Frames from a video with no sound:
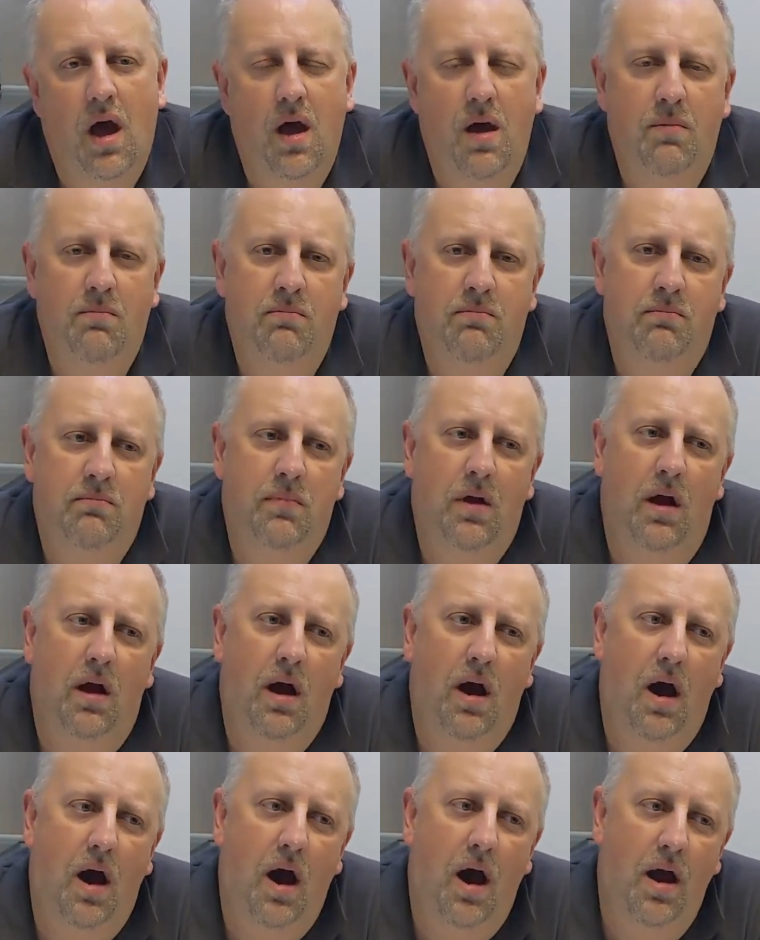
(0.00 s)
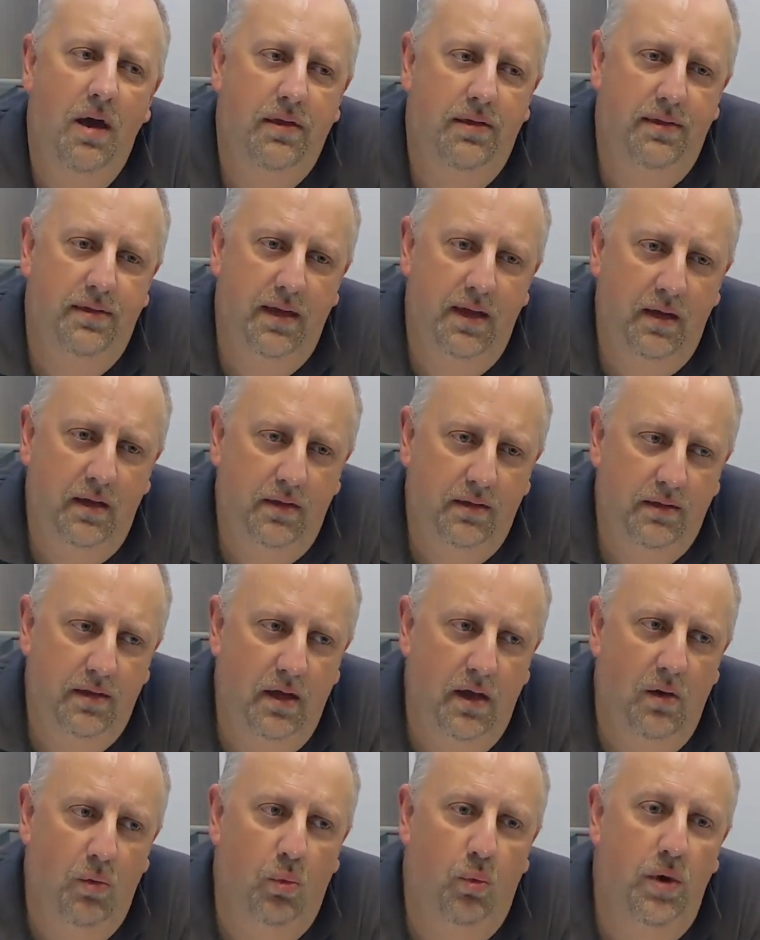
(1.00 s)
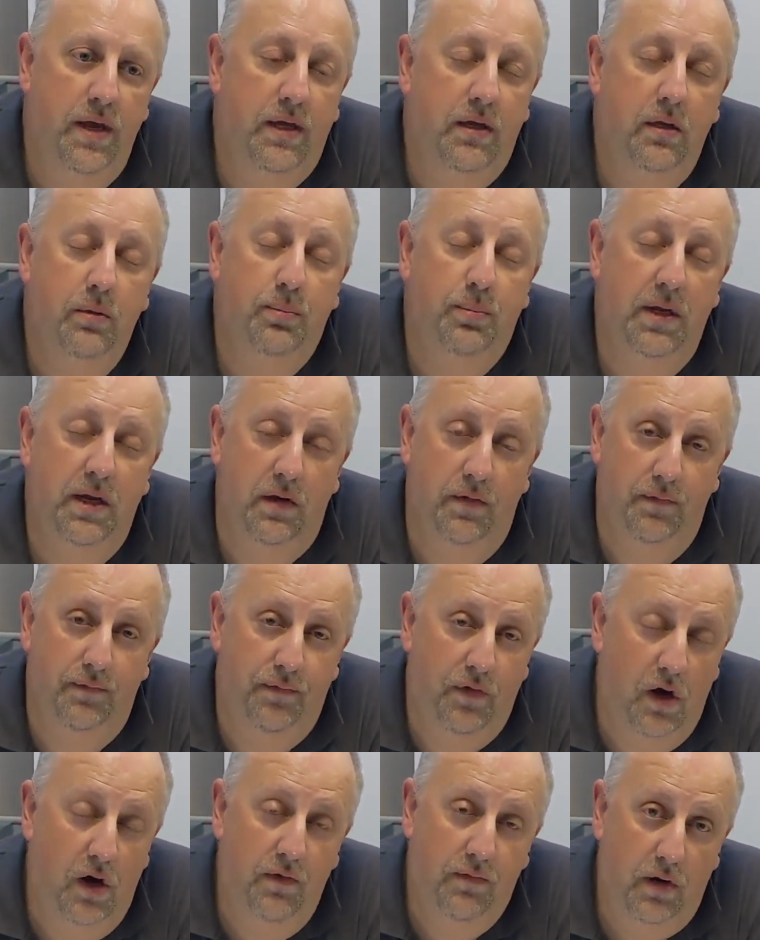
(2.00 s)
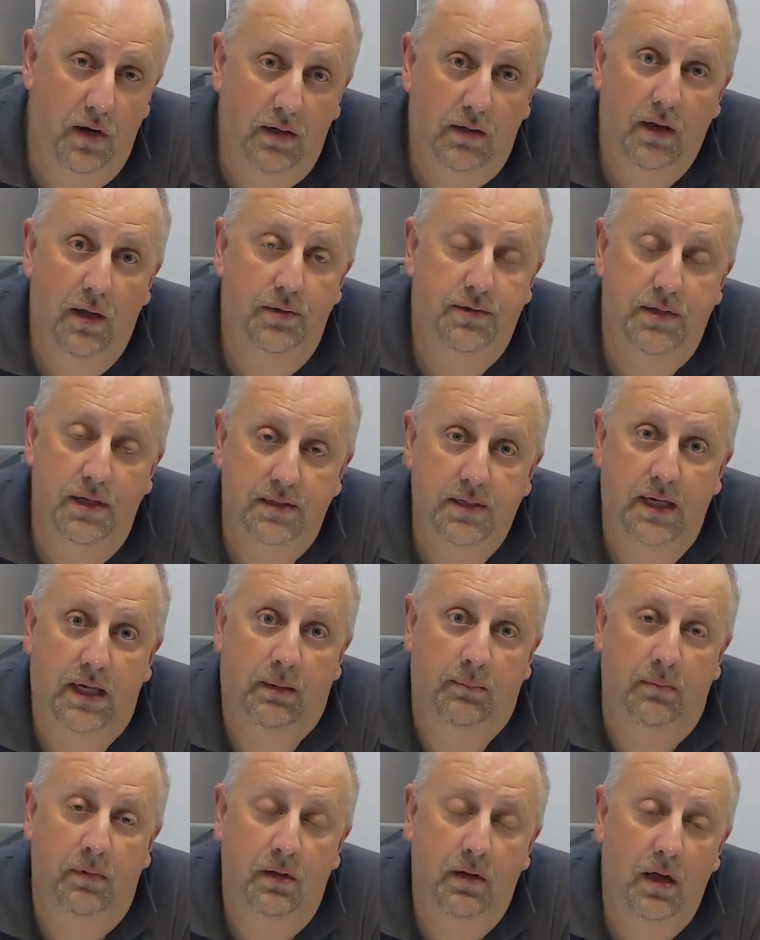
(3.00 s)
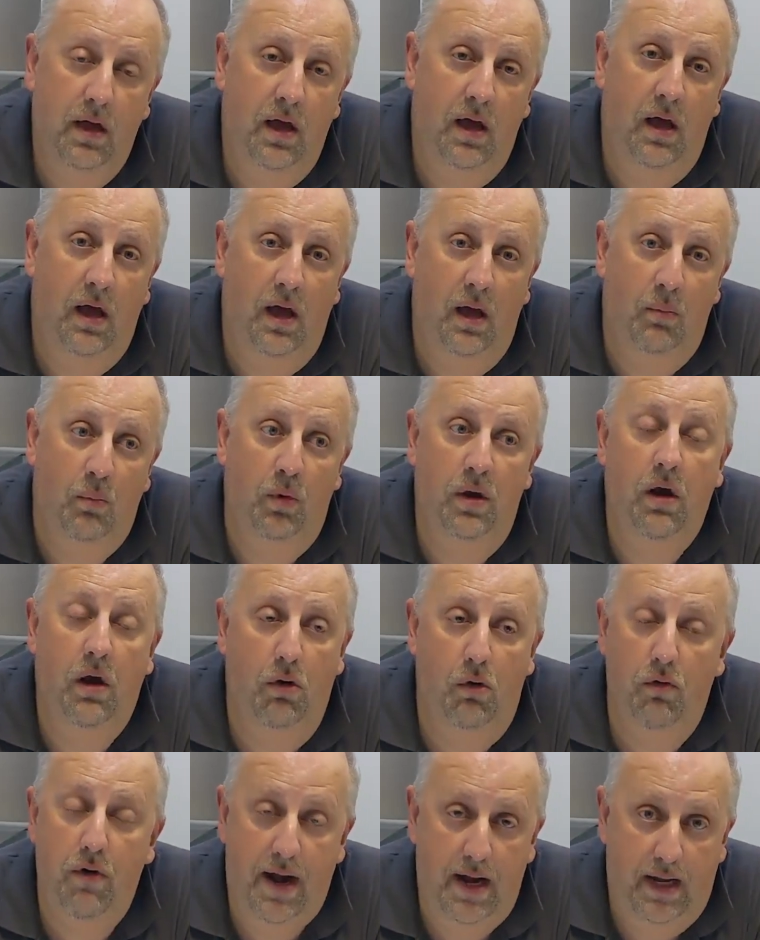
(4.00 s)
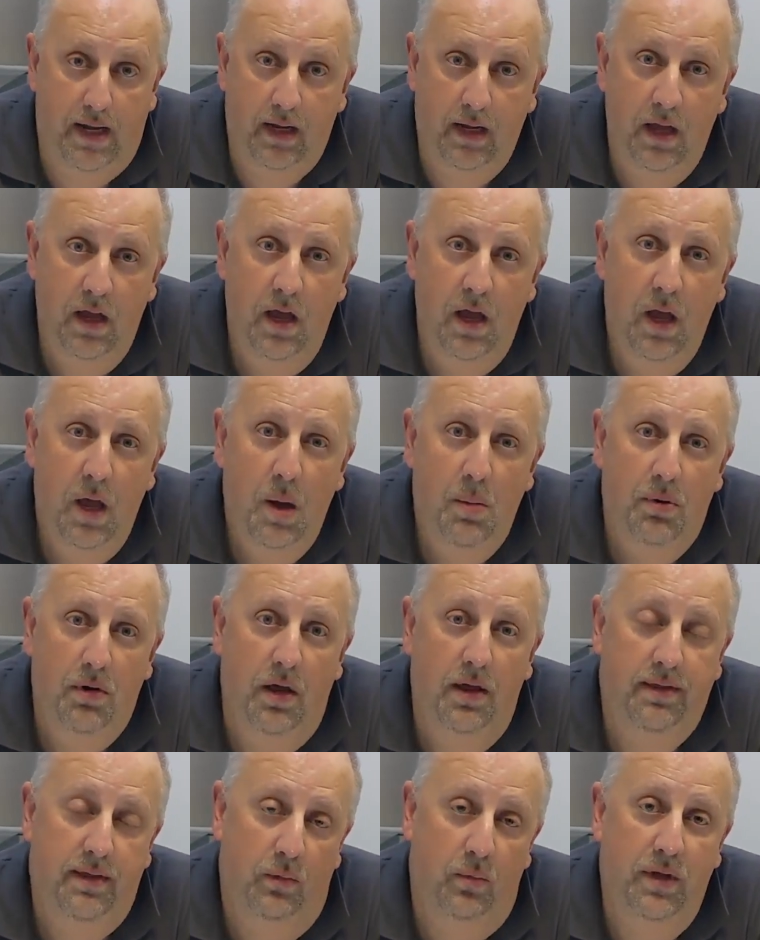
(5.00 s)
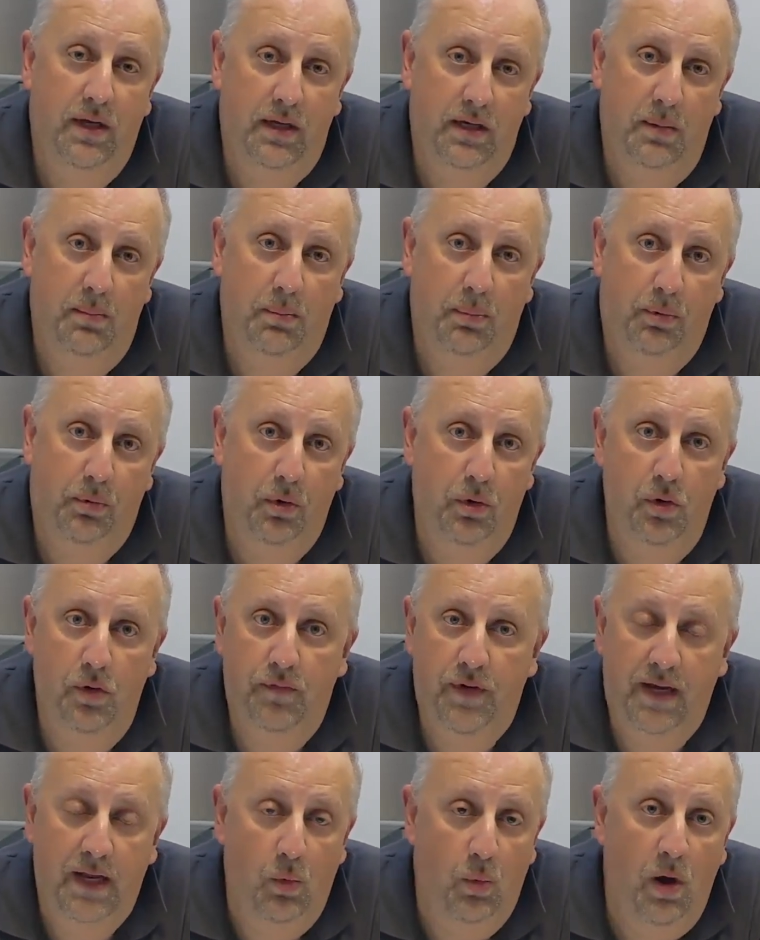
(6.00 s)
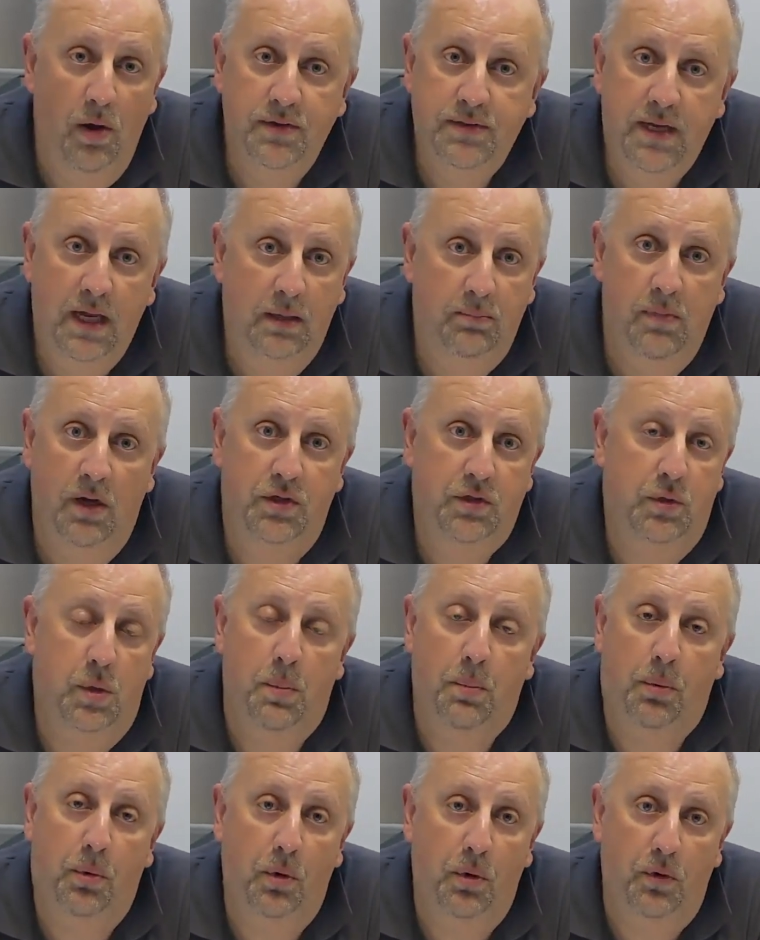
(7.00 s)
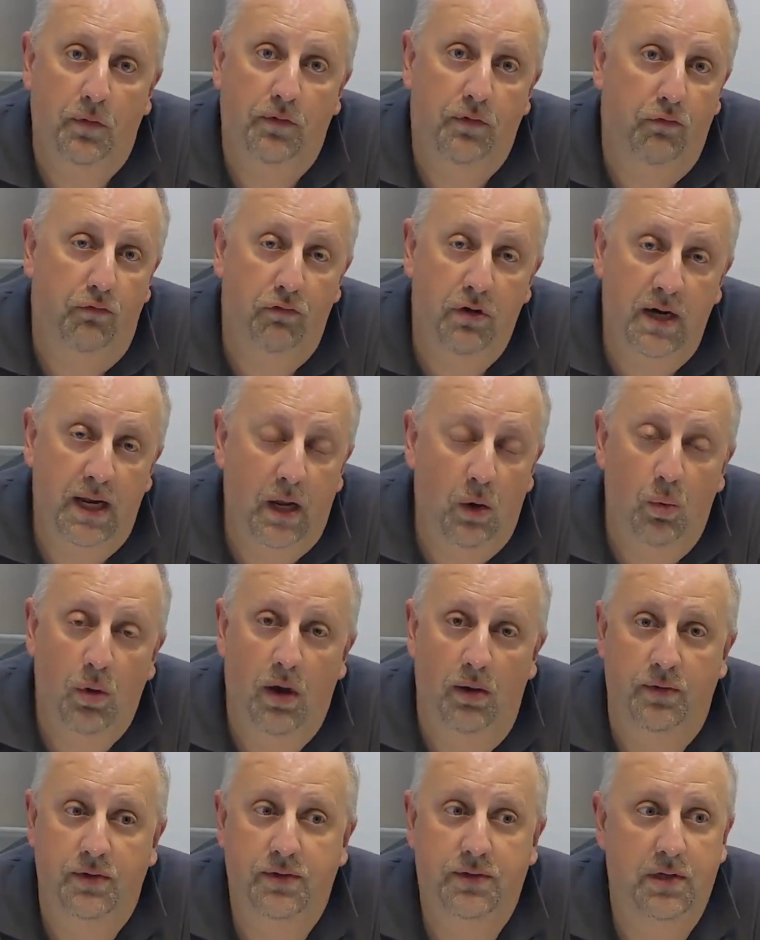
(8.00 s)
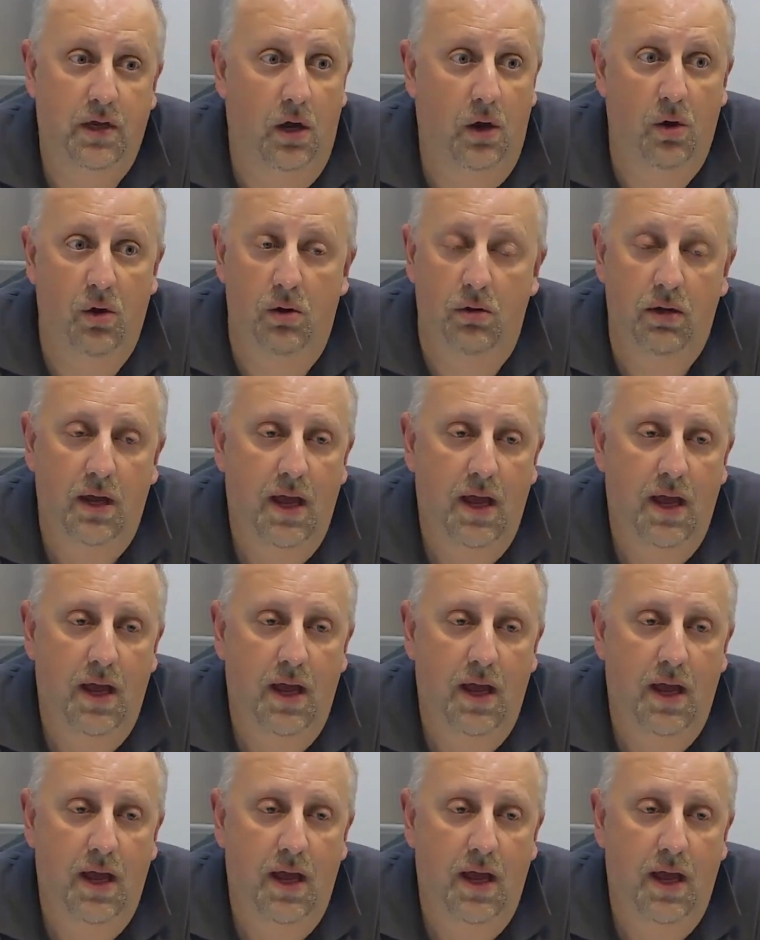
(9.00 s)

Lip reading: I think that we could be a very, very close-knit team. We are already, but I think we can improve, and it won't take much to improve, really it won't. So